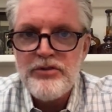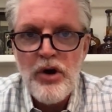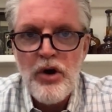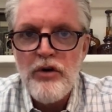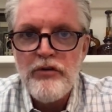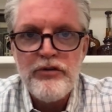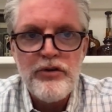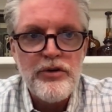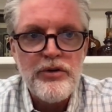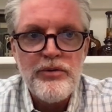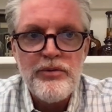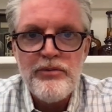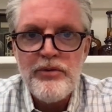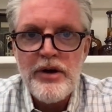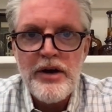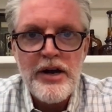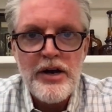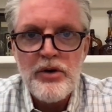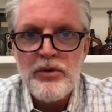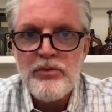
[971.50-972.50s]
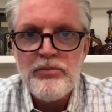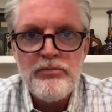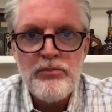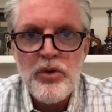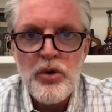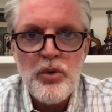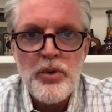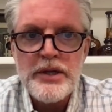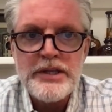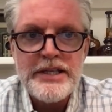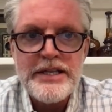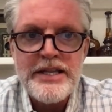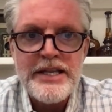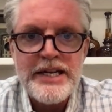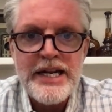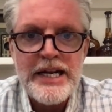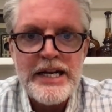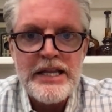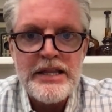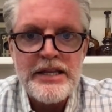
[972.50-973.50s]
over more quickly
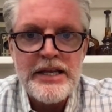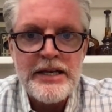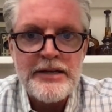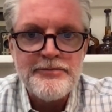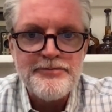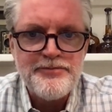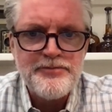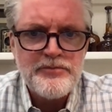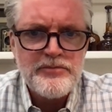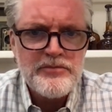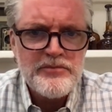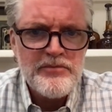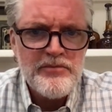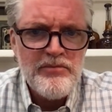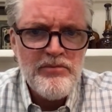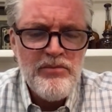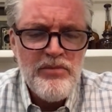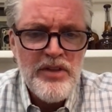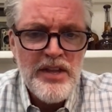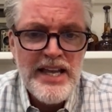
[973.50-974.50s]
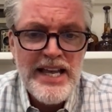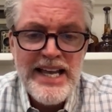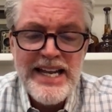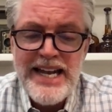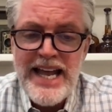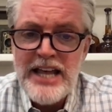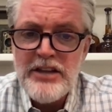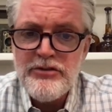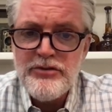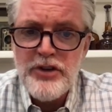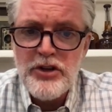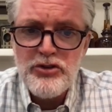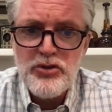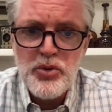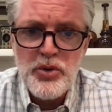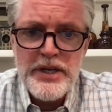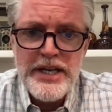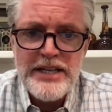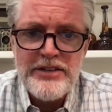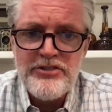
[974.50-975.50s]
than anything. And as for the
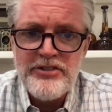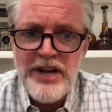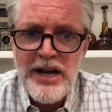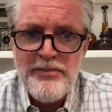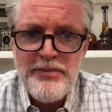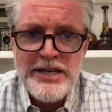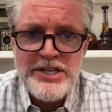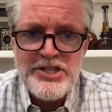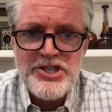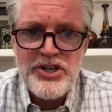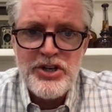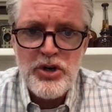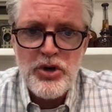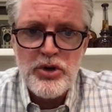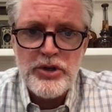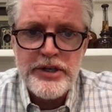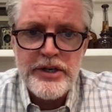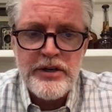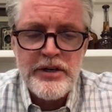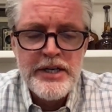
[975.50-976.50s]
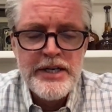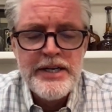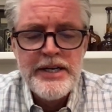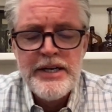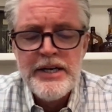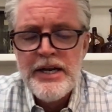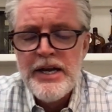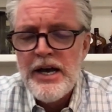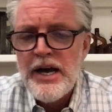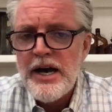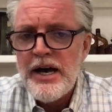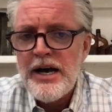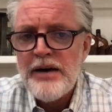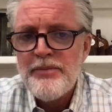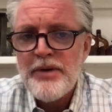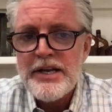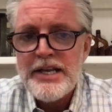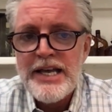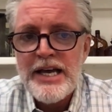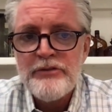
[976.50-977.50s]
toolkits that I mentioned earlier,
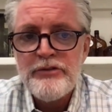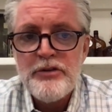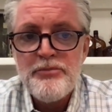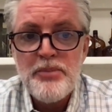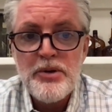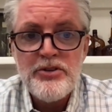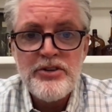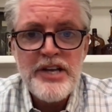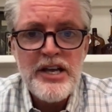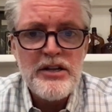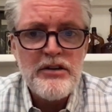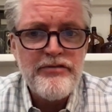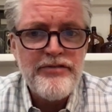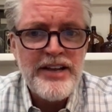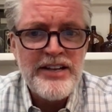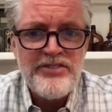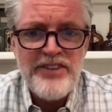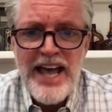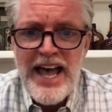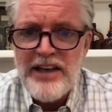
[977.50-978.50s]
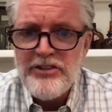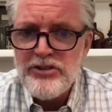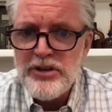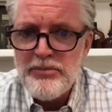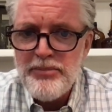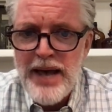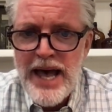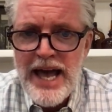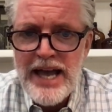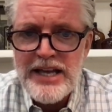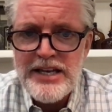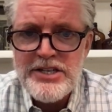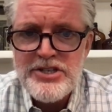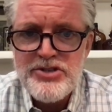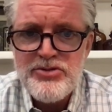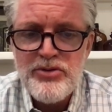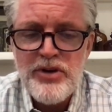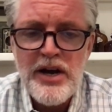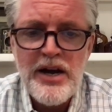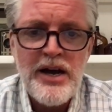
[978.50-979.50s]
again, we've put together a fantastic
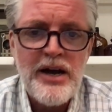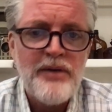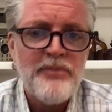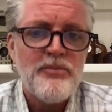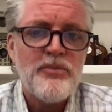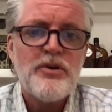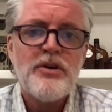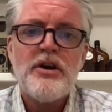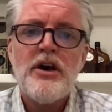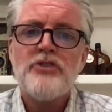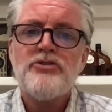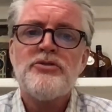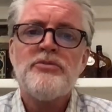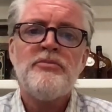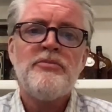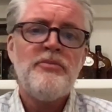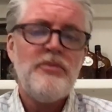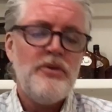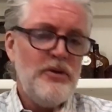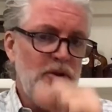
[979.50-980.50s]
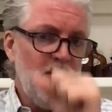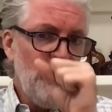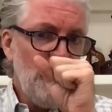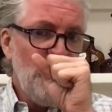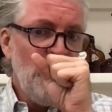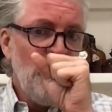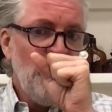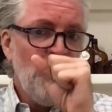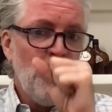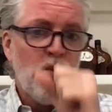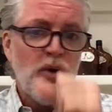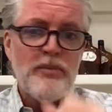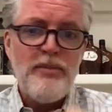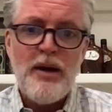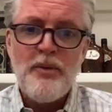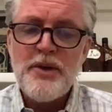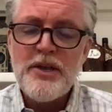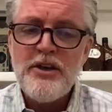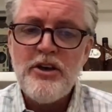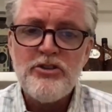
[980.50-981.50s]
package, custom,
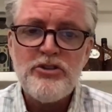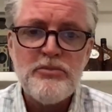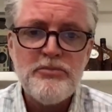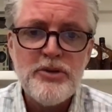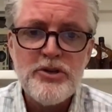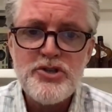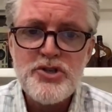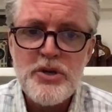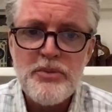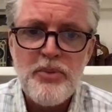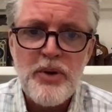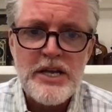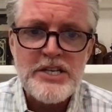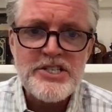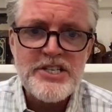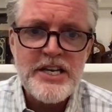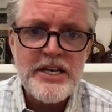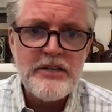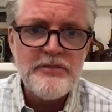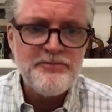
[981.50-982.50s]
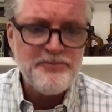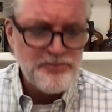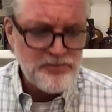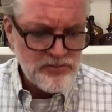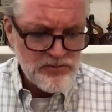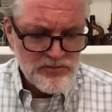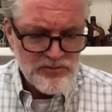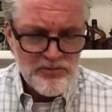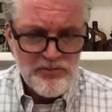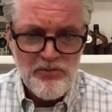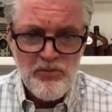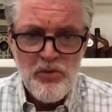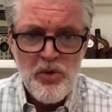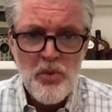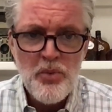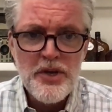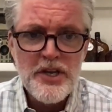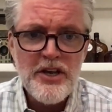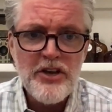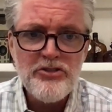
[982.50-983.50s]
whereby we custom build you a press kit.
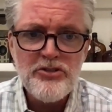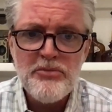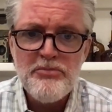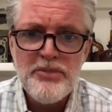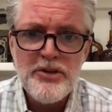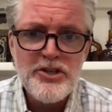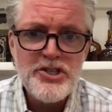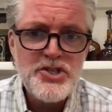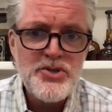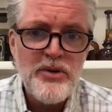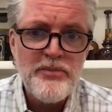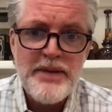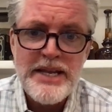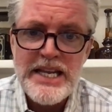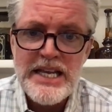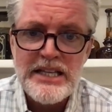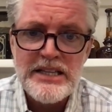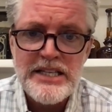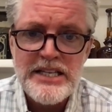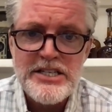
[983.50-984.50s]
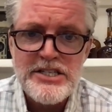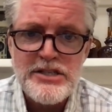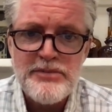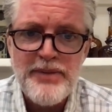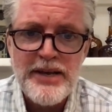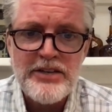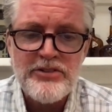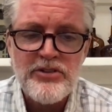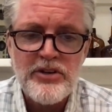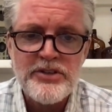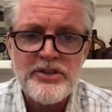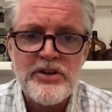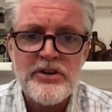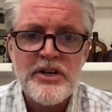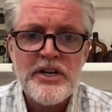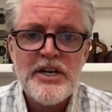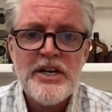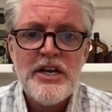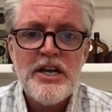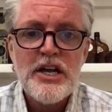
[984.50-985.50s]
We custom build you a media list based on
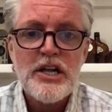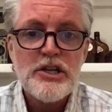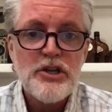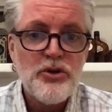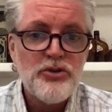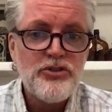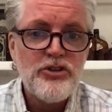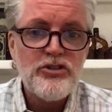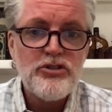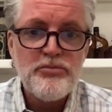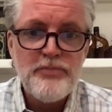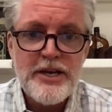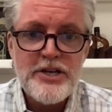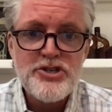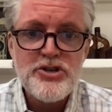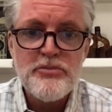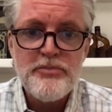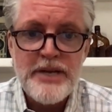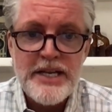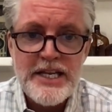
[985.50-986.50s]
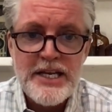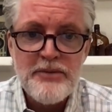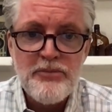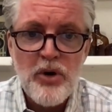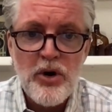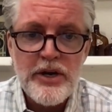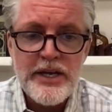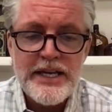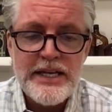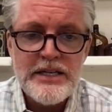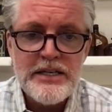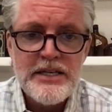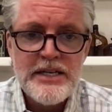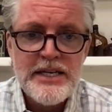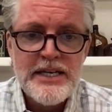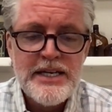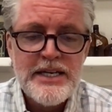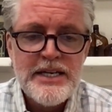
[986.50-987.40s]
your closest major media market,